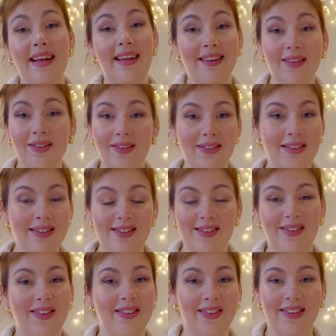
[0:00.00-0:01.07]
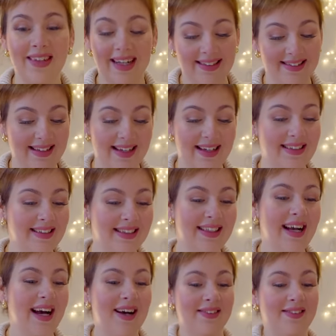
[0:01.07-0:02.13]
It looks so good, guys. I actually
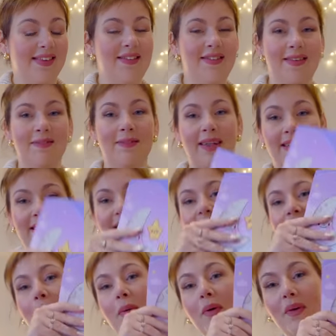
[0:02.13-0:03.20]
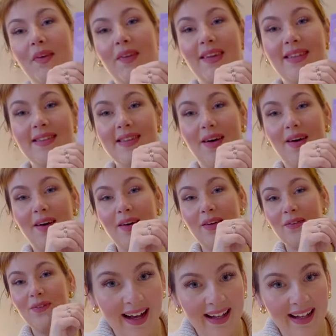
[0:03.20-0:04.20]
can't believe I've managed to pull this off.